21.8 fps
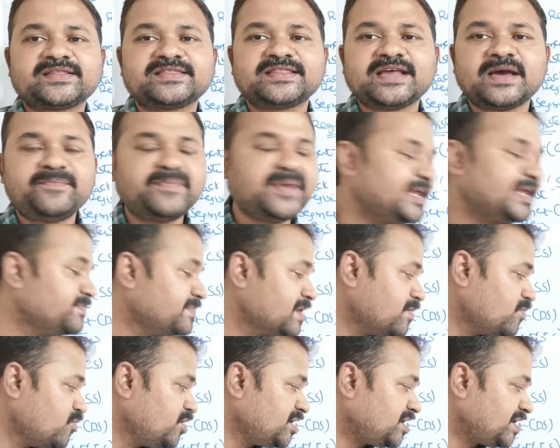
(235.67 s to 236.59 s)
the main
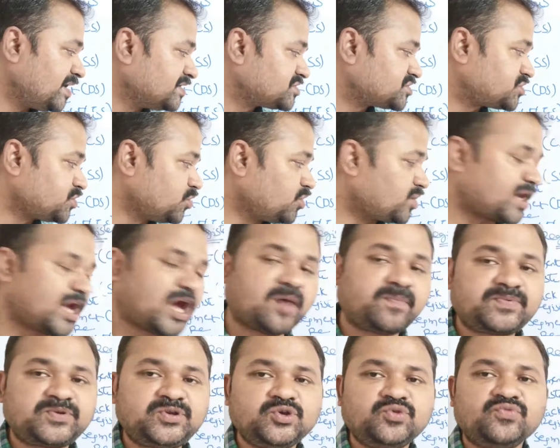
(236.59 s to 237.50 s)
memory can store
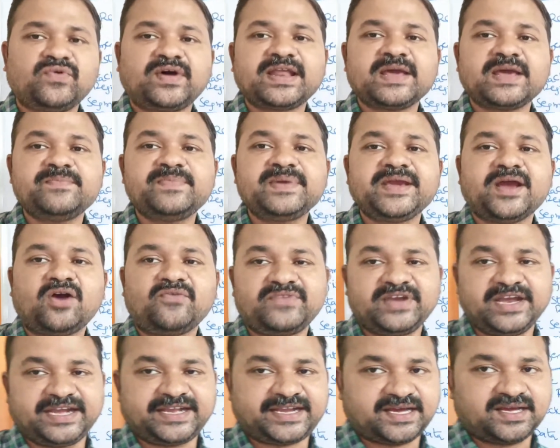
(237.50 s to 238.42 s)
up to 1 MB of
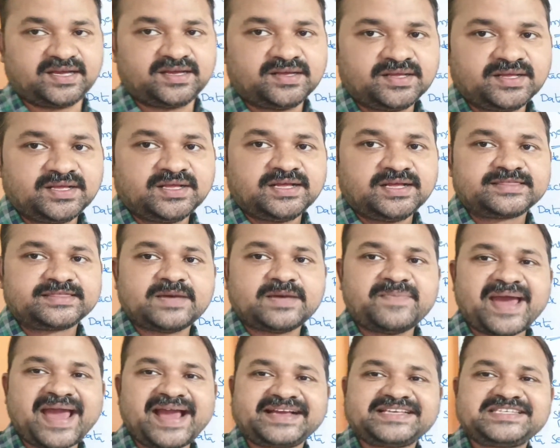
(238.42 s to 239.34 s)
data. The
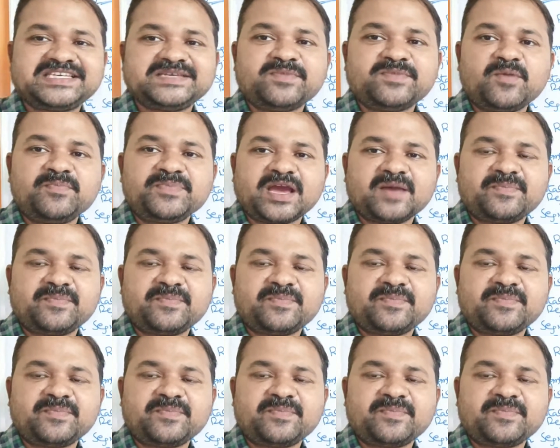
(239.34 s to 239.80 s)
maximum